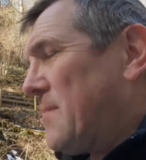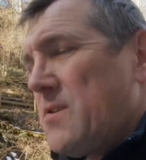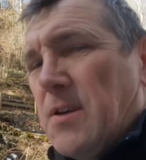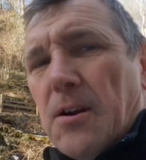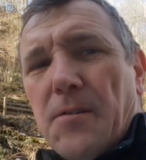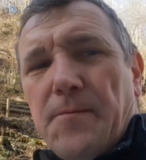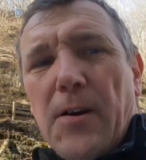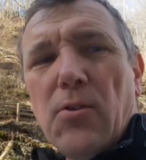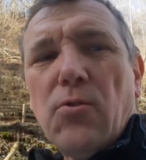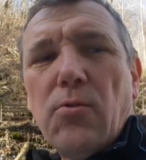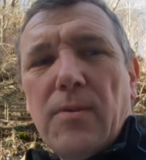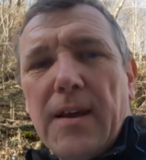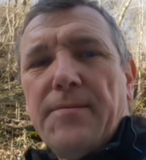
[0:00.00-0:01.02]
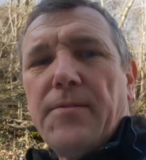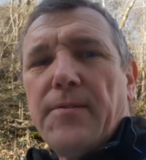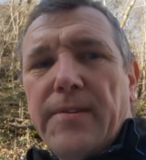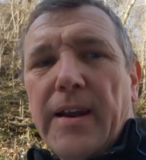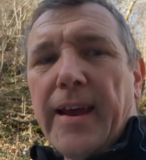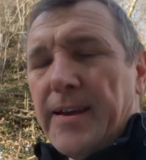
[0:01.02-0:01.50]
So the focal length of
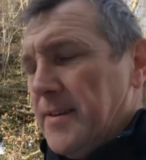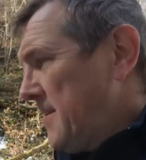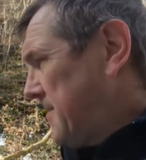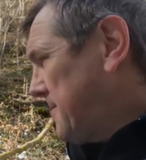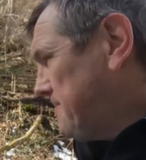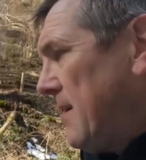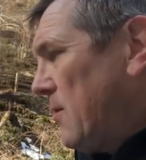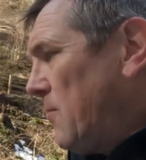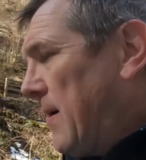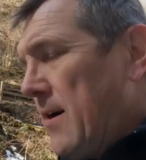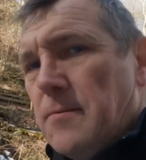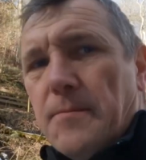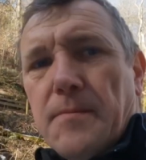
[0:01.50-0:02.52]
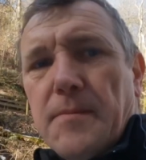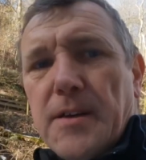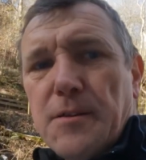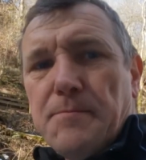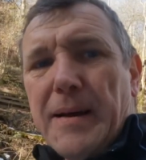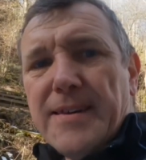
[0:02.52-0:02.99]
the lens, well,
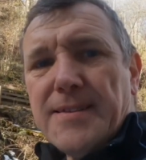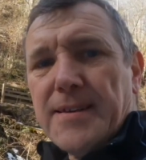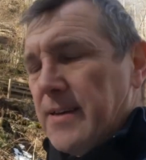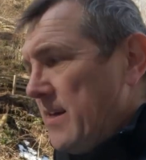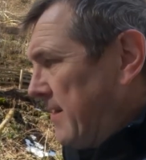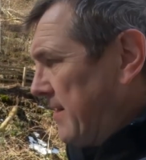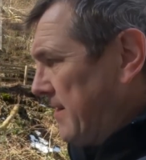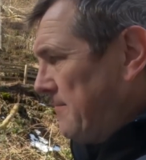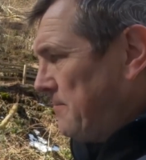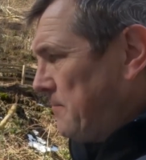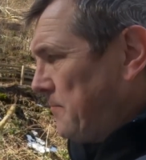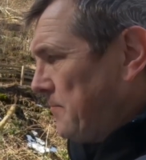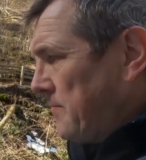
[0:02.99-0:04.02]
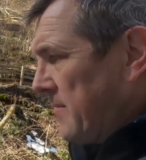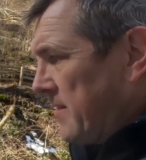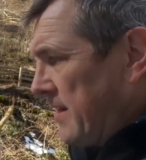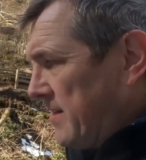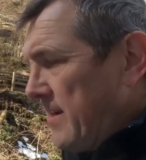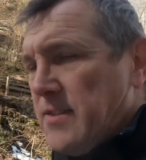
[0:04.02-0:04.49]
it's basically
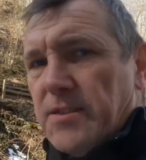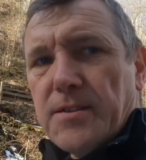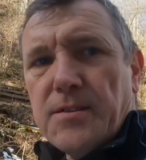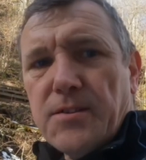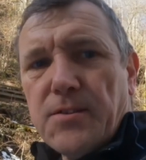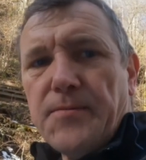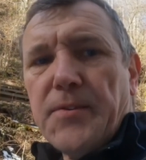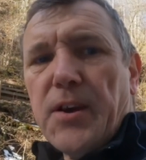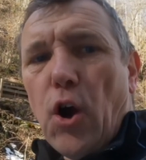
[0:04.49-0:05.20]
the distance of the